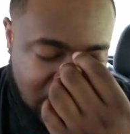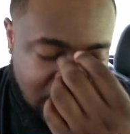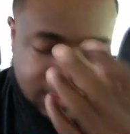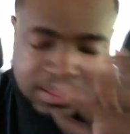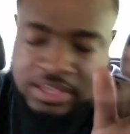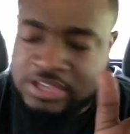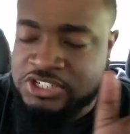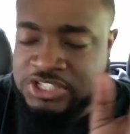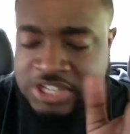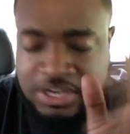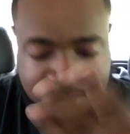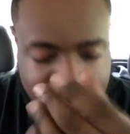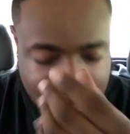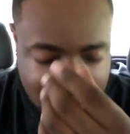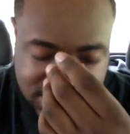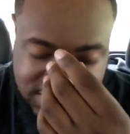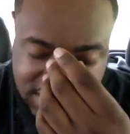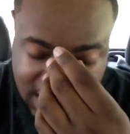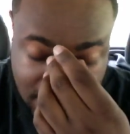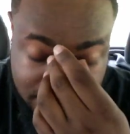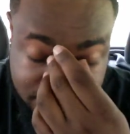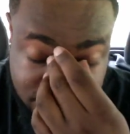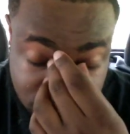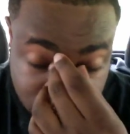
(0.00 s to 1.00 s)
this shit makes
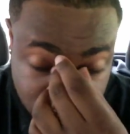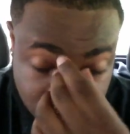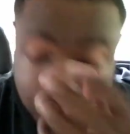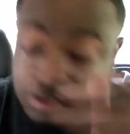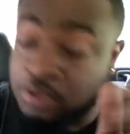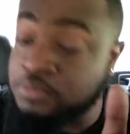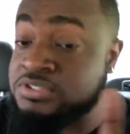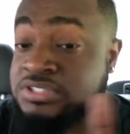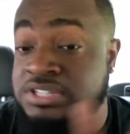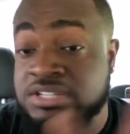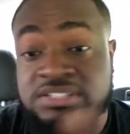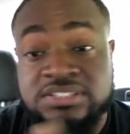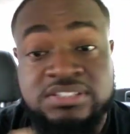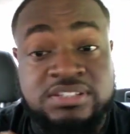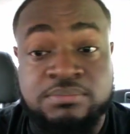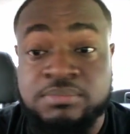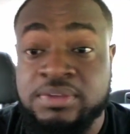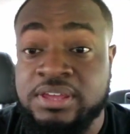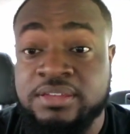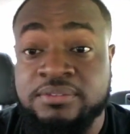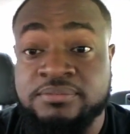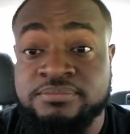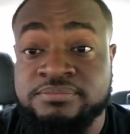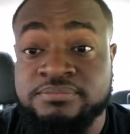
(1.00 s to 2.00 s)
absolutely no sense to
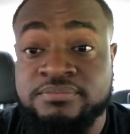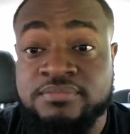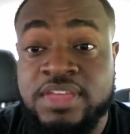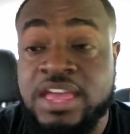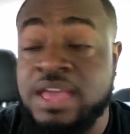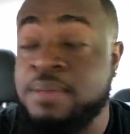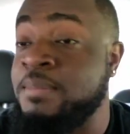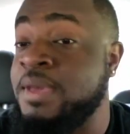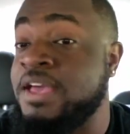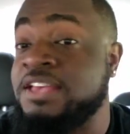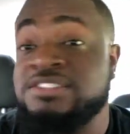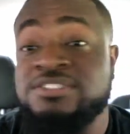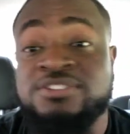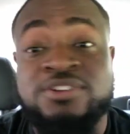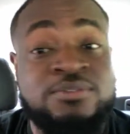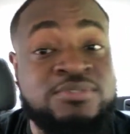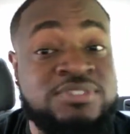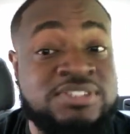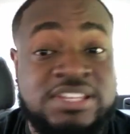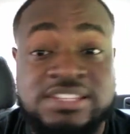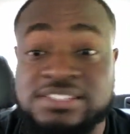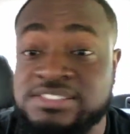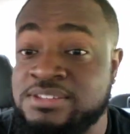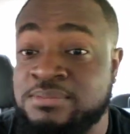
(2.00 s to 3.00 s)
me." It makes no
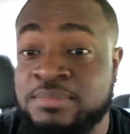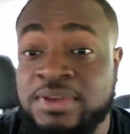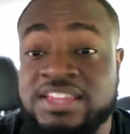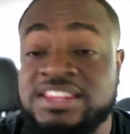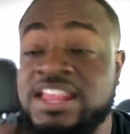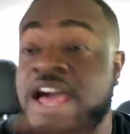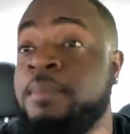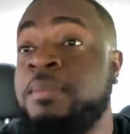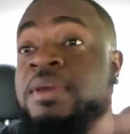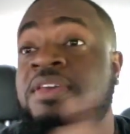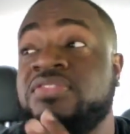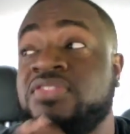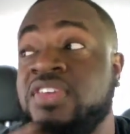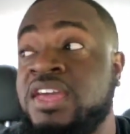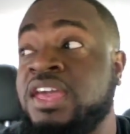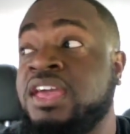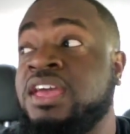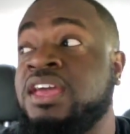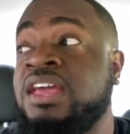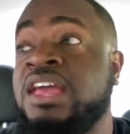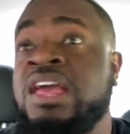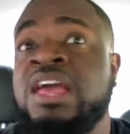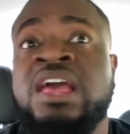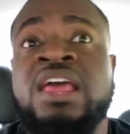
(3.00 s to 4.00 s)
sense to me. Because I be
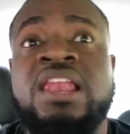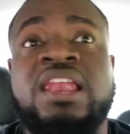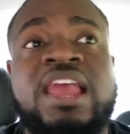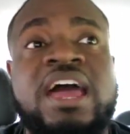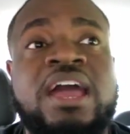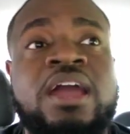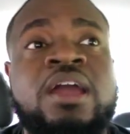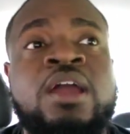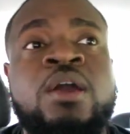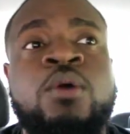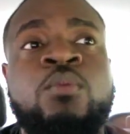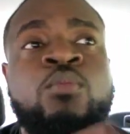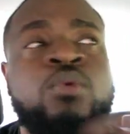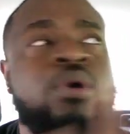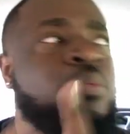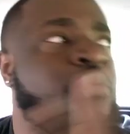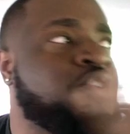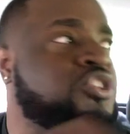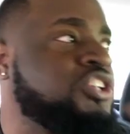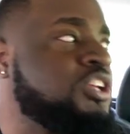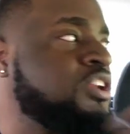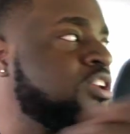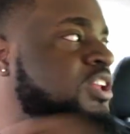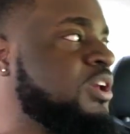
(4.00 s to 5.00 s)
thinking, like, what would
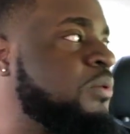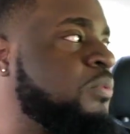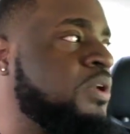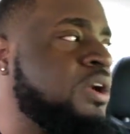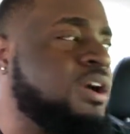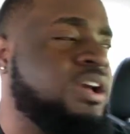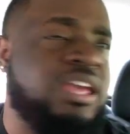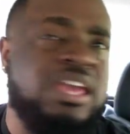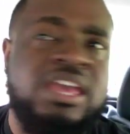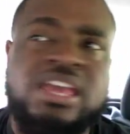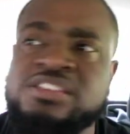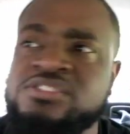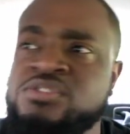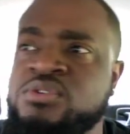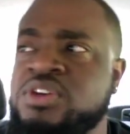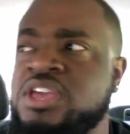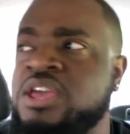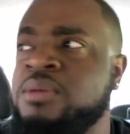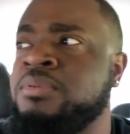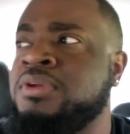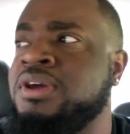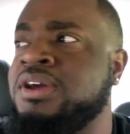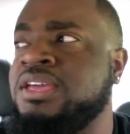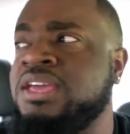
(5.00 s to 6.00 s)
she do with her kids? Who
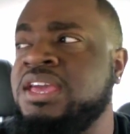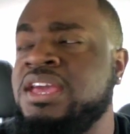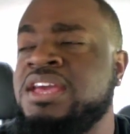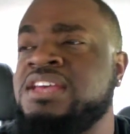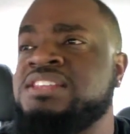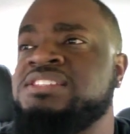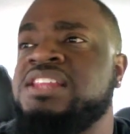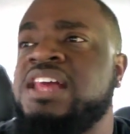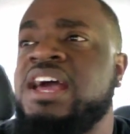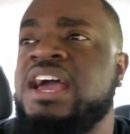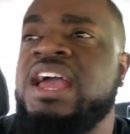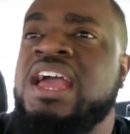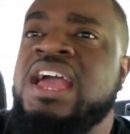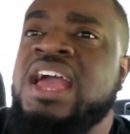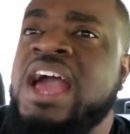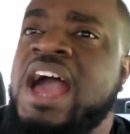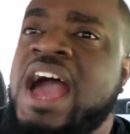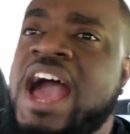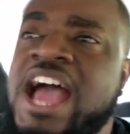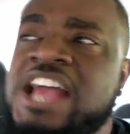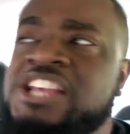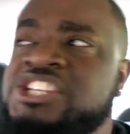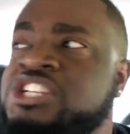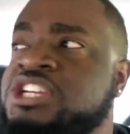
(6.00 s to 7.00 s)
keeping her kids? Like,
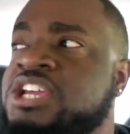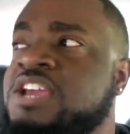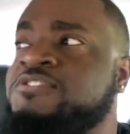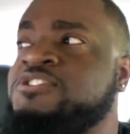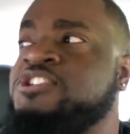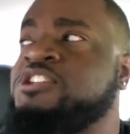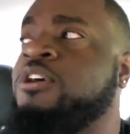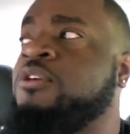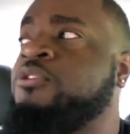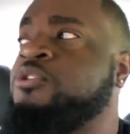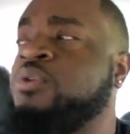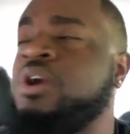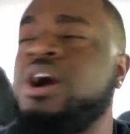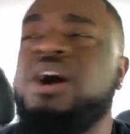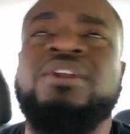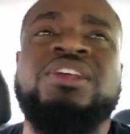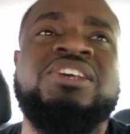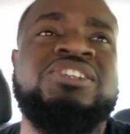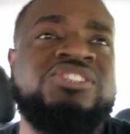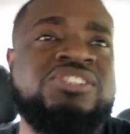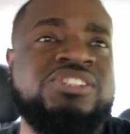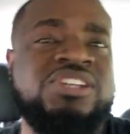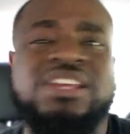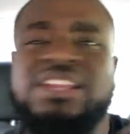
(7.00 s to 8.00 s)
how she she gonna do all
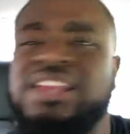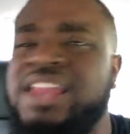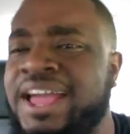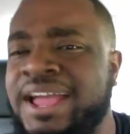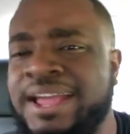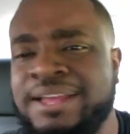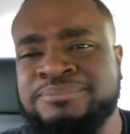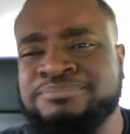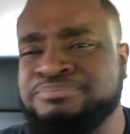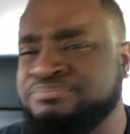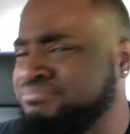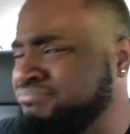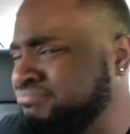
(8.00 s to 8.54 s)
this shit? Like,